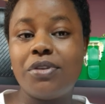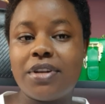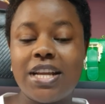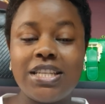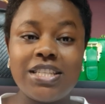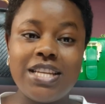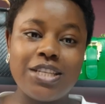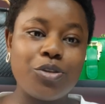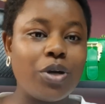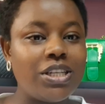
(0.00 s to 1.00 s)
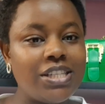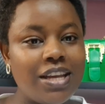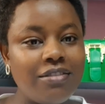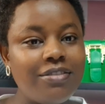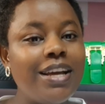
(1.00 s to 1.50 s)
to rent just one
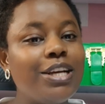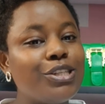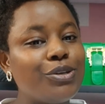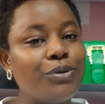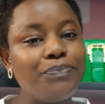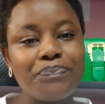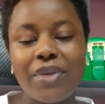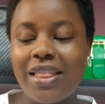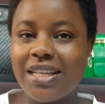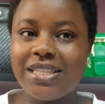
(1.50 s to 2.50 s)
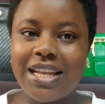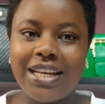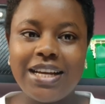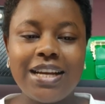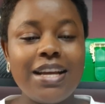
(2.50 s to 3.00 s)
shelf. So that's
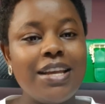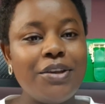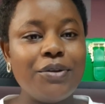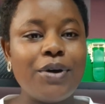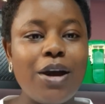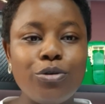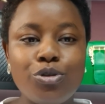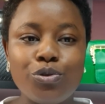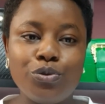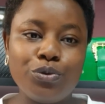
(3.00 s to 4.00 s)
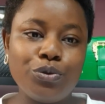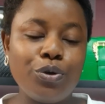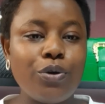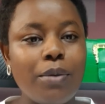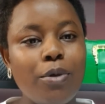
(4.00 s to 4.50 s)
like how to
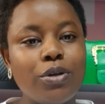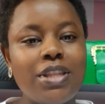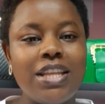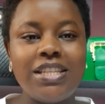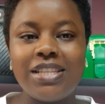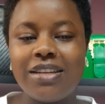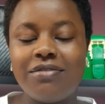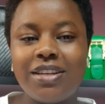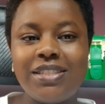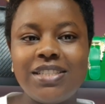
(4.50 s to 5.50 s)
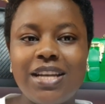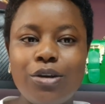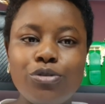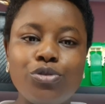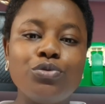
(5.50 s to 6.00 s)
go about the disadvantage,
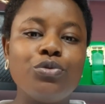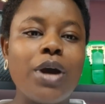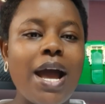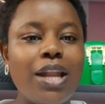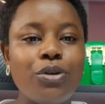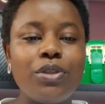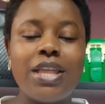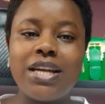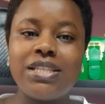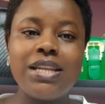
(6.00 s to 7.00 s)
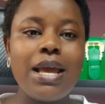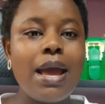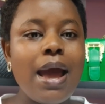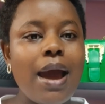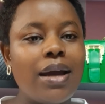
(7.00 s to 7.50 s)
how to handle that
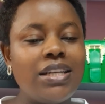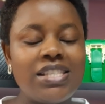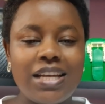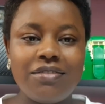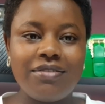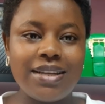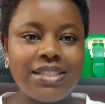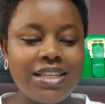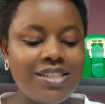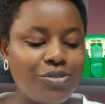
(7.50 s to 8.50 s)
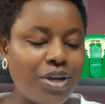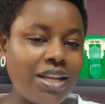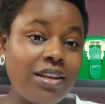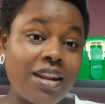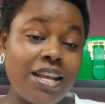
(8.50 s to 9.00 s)
disadvantage. You
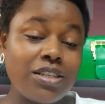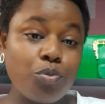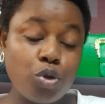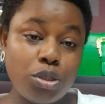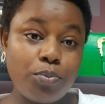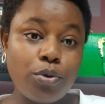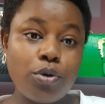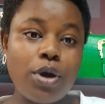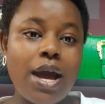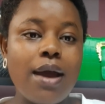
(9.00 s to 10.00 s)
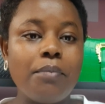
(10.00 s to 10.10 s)
can rent multiple